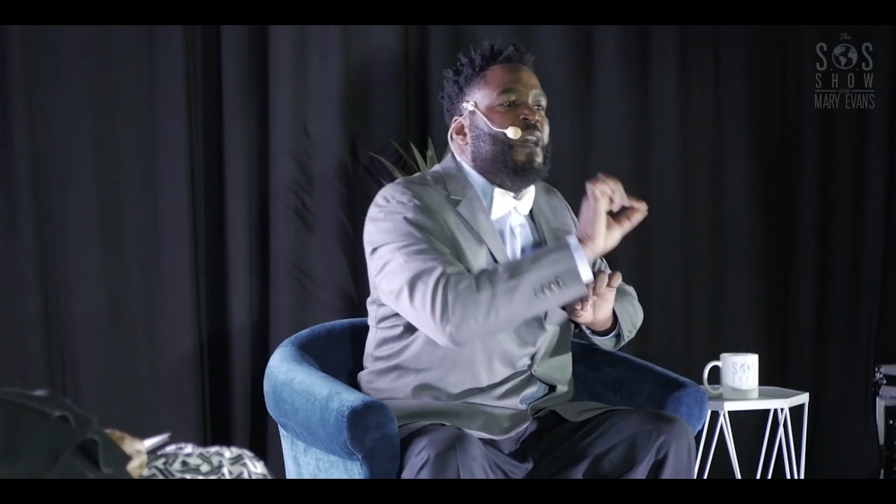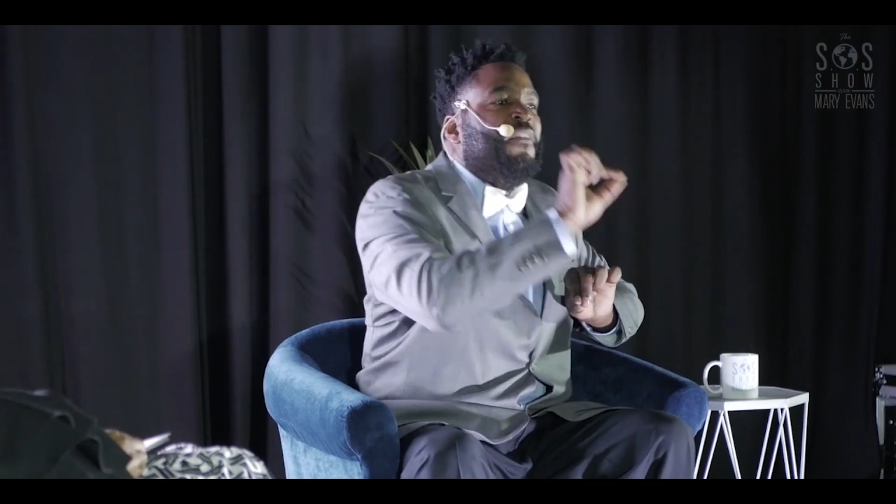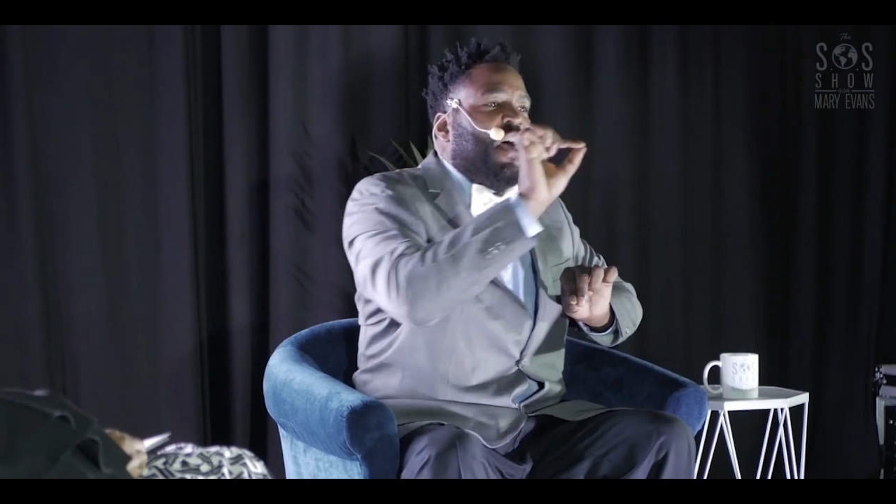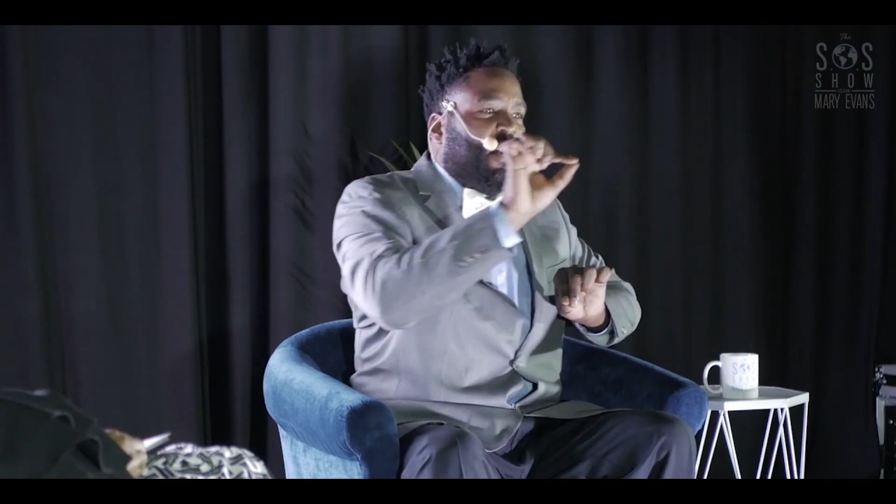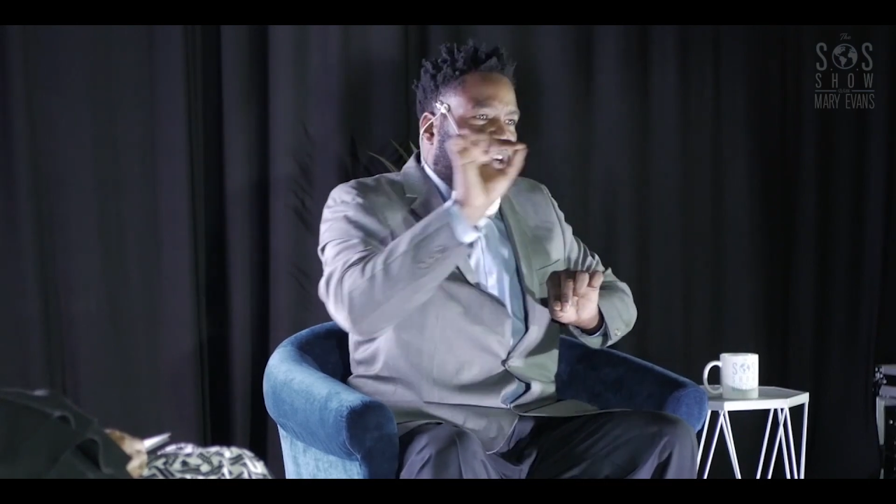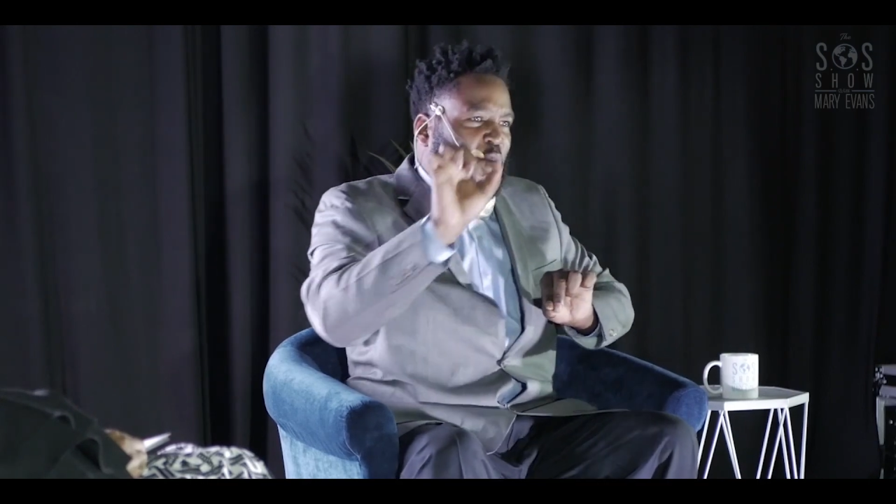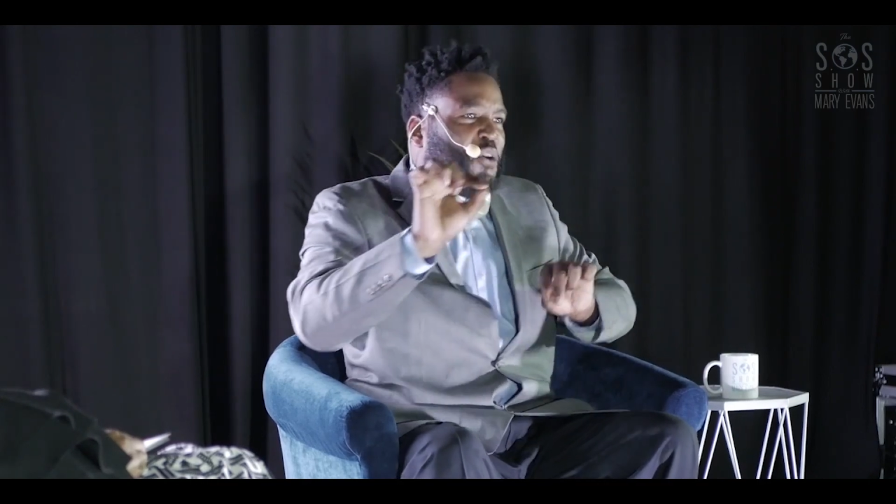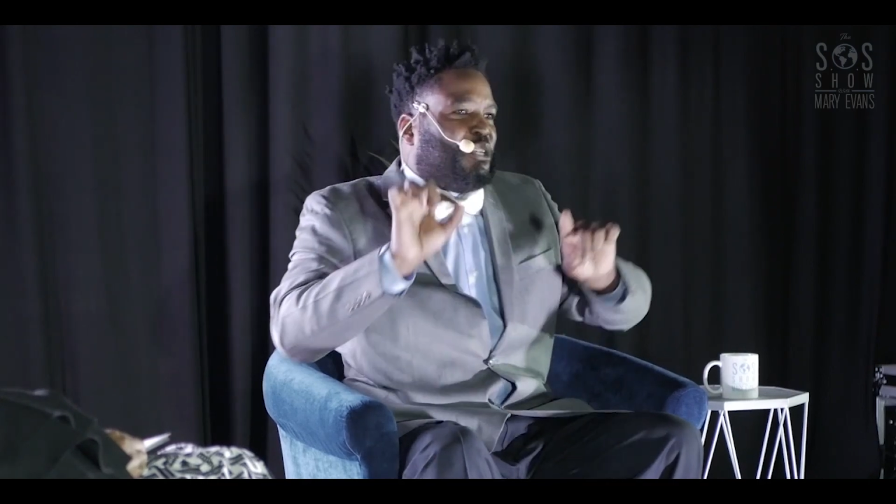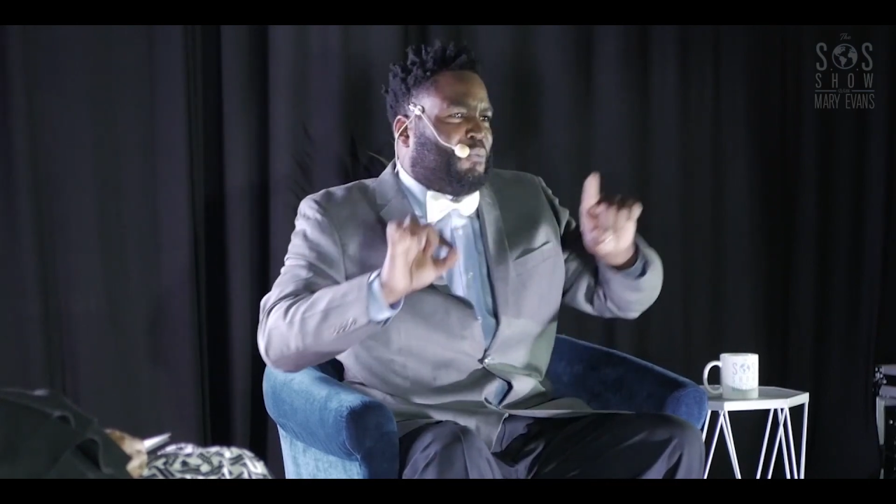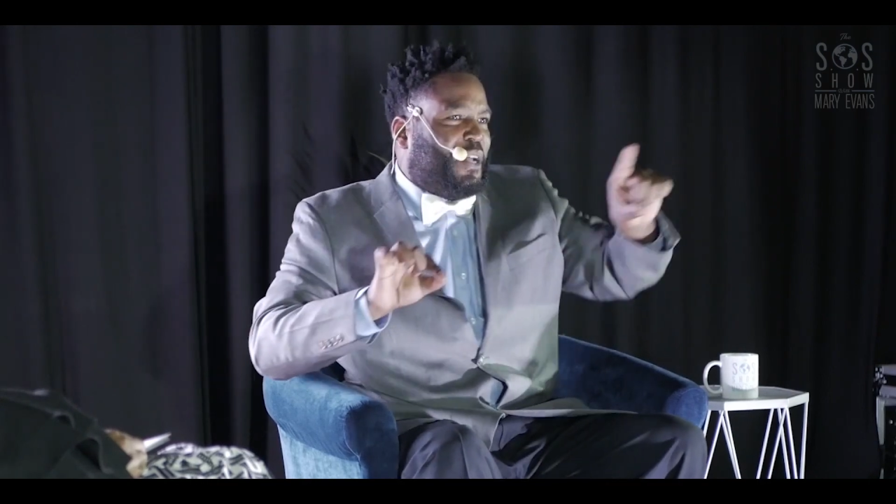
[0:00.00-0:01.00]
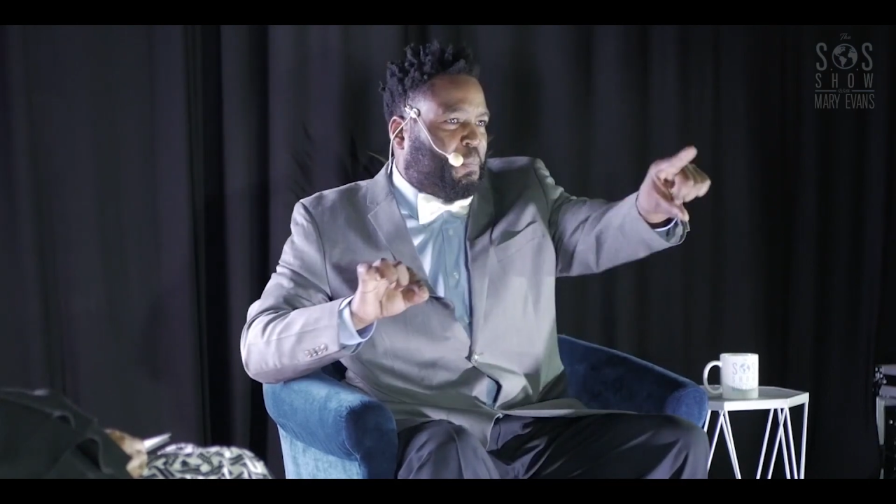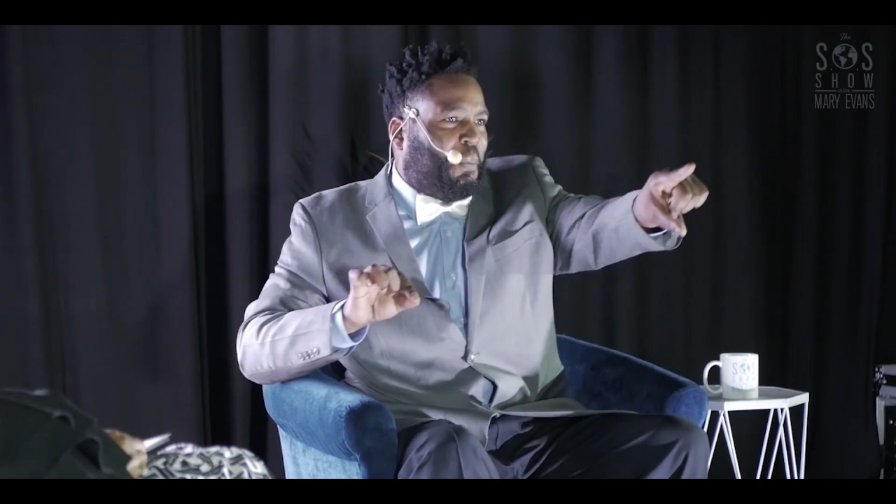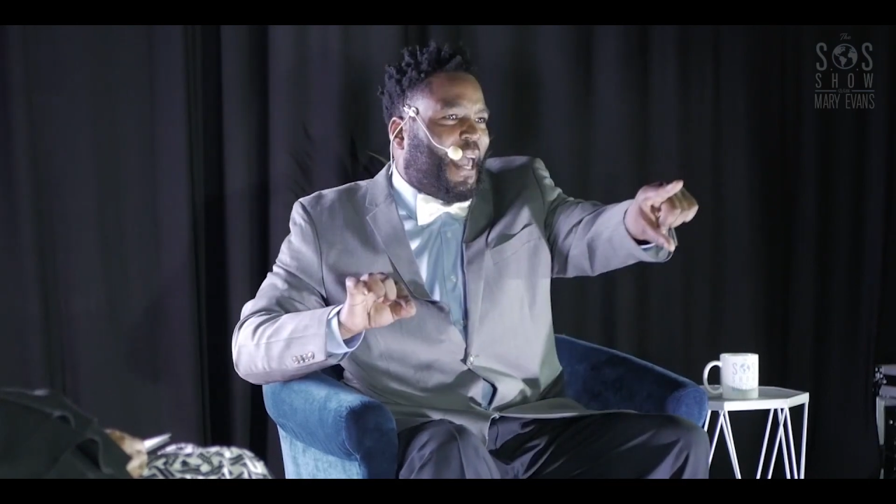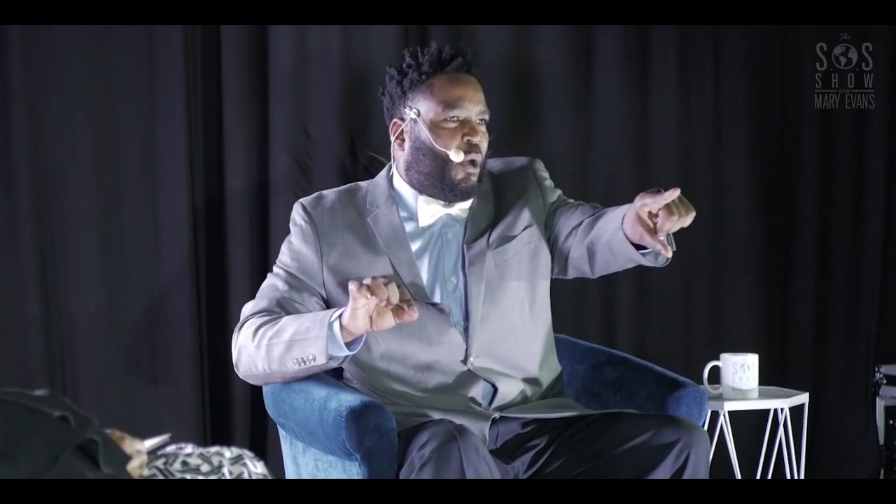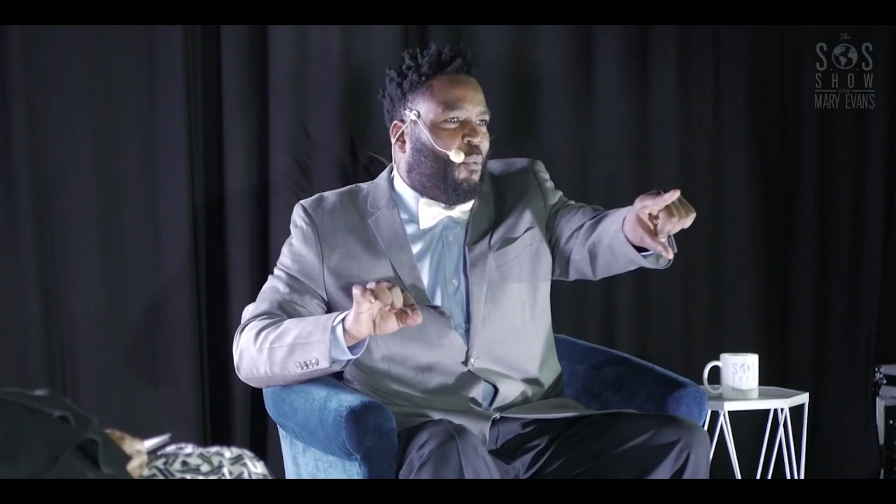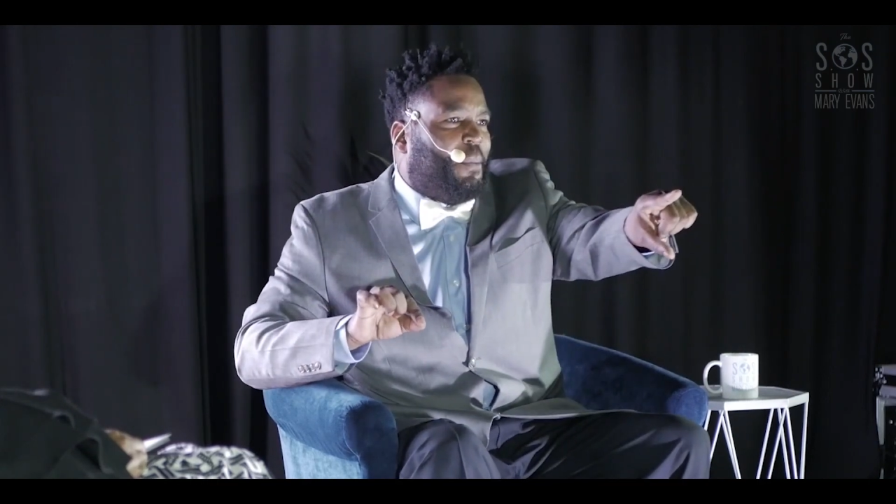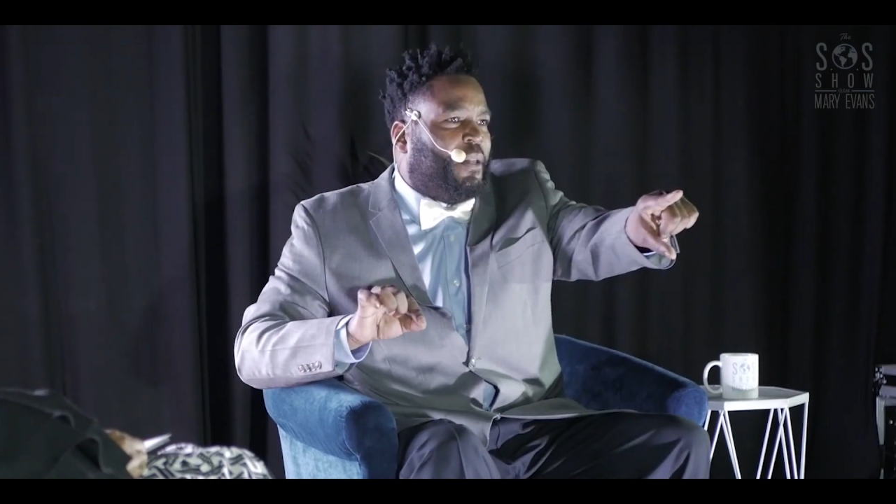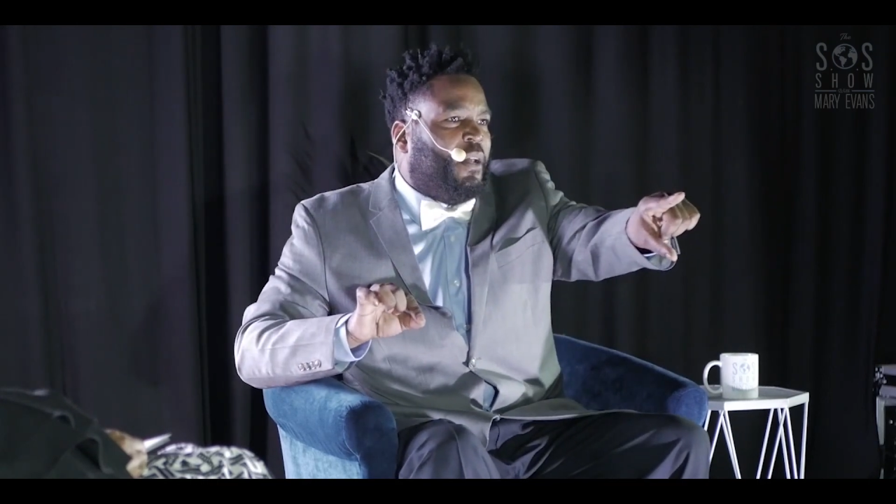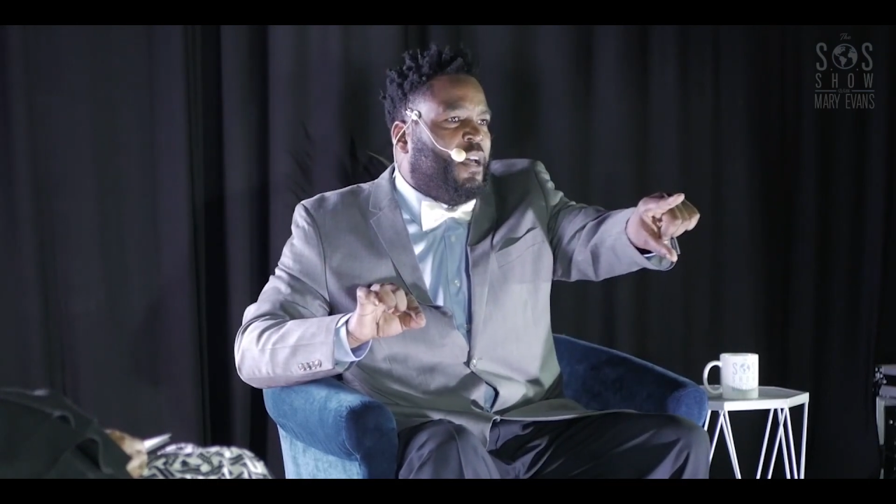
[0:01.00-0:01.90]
that incarcerates black women.